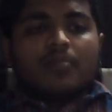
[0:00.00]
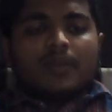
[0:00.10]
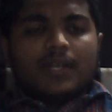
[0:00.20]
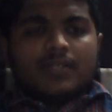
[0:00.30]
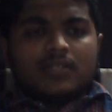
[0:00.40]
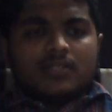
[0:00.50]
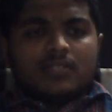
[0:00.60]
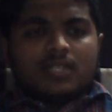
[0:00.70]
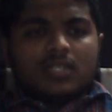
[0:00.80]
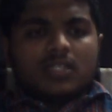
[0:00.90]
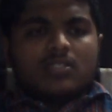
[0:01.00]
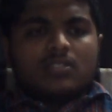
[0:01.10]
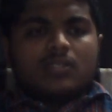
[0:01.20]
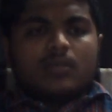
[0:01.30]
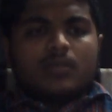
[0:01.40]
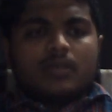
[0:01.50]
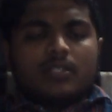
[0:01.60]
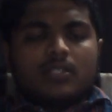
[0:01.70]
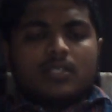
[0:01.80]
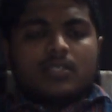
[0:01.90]
Compliance testing. This
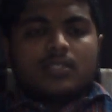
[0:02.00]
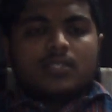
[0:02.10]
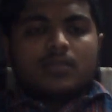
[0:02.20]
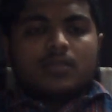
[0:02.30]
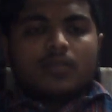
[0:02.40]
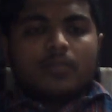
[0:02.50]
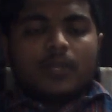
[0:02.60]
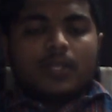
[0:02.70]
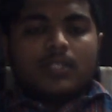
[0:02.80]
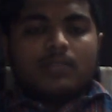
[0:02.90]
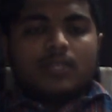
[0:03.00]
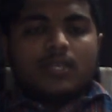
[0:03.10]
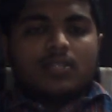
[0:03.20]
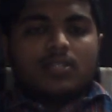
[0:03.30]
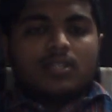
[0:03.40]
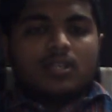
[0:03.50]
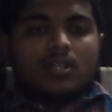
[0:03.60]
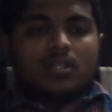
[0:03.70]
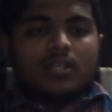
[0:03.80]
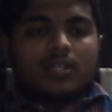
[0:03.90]
determines the system compliance with the
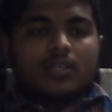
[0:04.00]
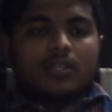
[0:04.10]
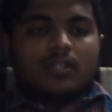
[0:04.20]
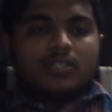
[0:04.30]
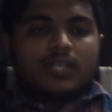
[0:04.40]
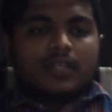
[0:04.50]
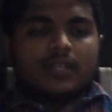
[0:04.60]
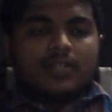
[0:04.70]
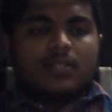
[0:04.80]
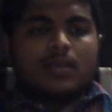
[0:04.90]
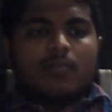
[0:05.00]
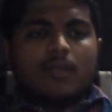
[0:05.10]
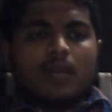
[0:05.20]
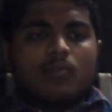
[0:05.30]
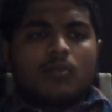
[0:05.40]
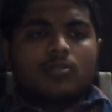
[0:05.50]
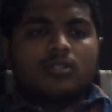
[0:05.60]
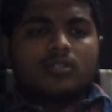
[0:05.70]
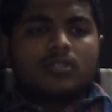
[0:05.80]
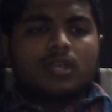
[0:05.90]
external and the internal standards. Black
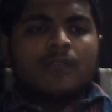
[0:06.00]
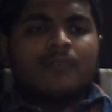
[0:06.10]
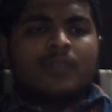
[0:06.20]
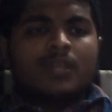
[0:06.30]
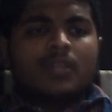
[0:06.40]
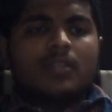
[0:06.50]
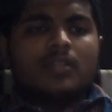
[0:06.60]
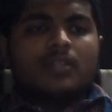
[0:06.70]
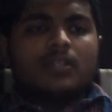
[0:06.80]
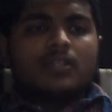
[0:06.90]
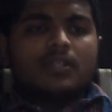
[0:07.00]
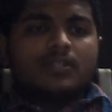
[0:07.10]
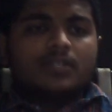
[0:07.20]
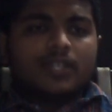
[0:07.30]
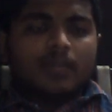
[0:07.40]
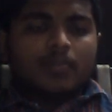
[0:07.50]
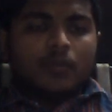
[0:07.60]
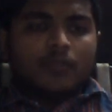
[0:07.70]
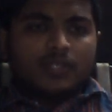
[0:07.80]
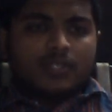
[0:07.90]
box testing. In this, it is a type
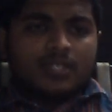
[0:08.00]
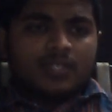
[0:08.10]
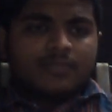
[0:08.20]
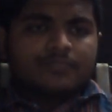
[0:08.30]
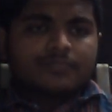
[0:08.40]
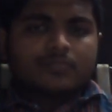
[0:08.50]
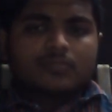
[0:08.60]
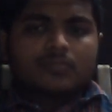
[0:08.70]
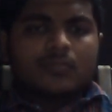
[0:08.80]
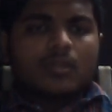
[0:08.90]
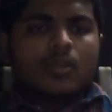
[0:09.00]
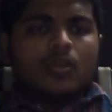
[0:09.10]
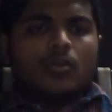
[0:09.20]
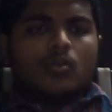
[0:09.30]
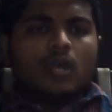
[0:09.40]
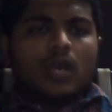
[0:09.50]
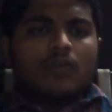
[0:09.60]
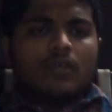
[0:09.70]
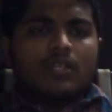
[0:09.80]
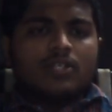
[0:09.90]
of testing. You
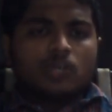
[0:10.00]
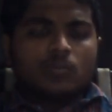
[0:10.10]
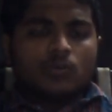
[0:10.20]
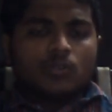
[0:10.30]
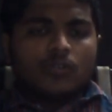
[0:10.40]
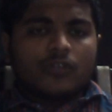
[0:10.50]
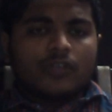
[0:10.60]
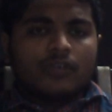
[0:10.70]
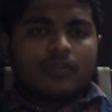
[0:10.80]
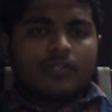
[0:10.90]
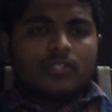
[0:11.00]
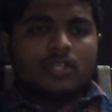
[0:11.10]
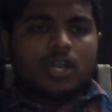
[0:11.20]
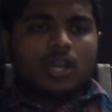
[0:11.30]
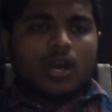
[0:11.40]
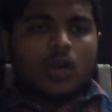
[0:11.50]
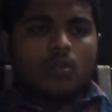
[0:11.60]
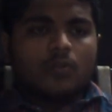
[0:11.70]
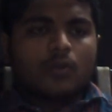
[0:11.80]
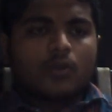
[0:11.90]
have least amount of information on
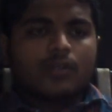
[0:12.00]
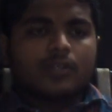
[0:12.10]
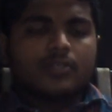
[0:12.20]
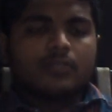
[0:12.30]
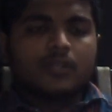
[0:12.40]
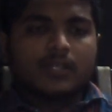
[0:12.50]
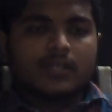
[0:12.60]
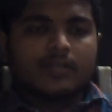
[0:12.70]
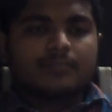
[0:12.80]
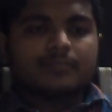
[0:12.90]
how the product is built.